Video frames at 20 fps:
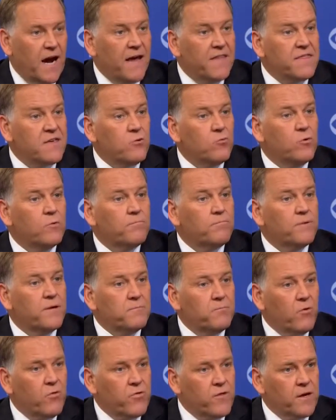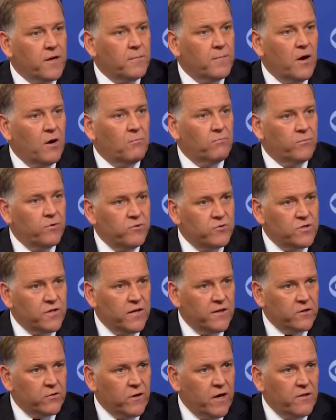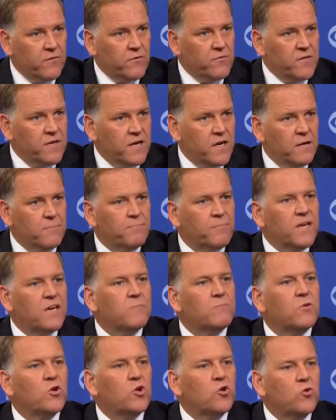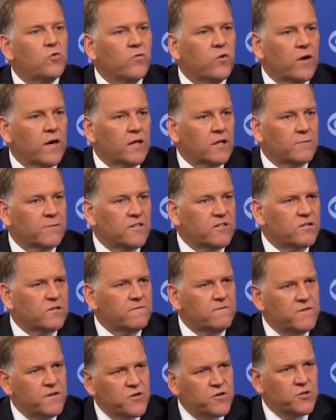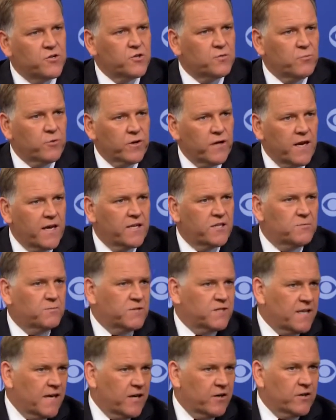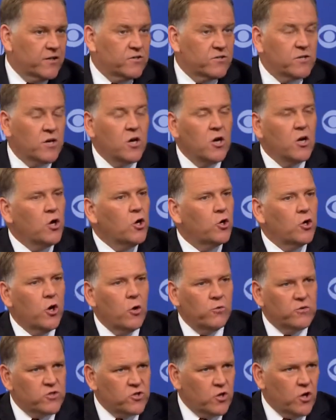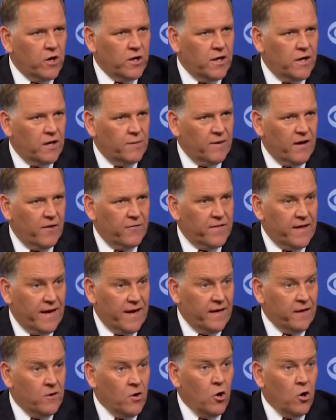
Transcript: I think when people think about boots on the ground, they're thinking big maneuver elements, divisions, brigades, battalions. No one's talking about that,